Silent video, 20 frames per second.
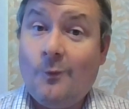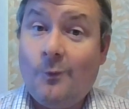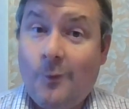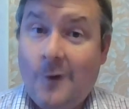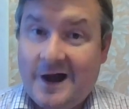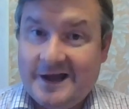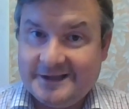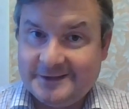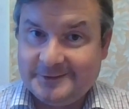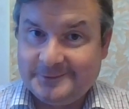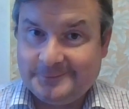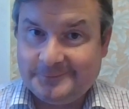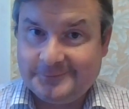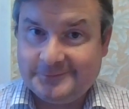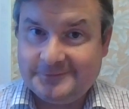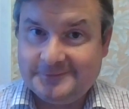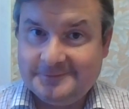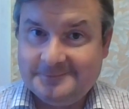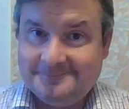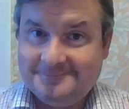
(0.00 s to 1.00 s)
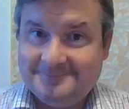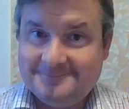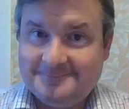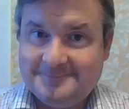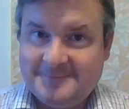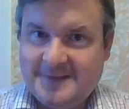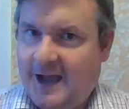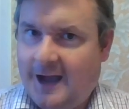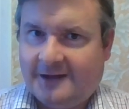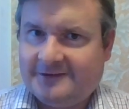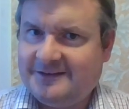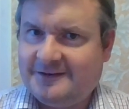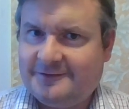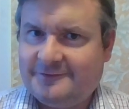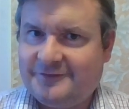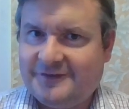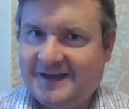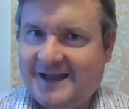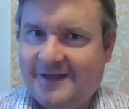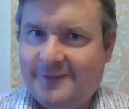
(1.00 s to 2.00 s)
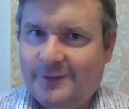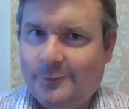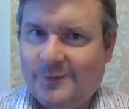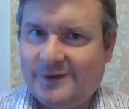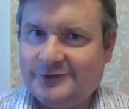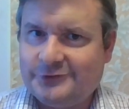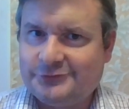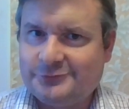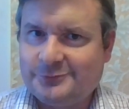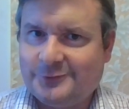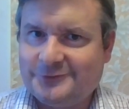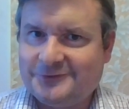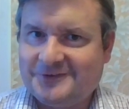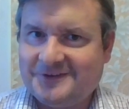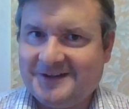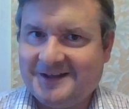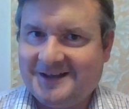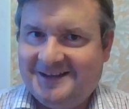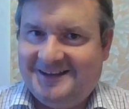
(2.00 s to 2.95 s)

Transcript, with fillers: Wales? Didn't forget the Welsh one today.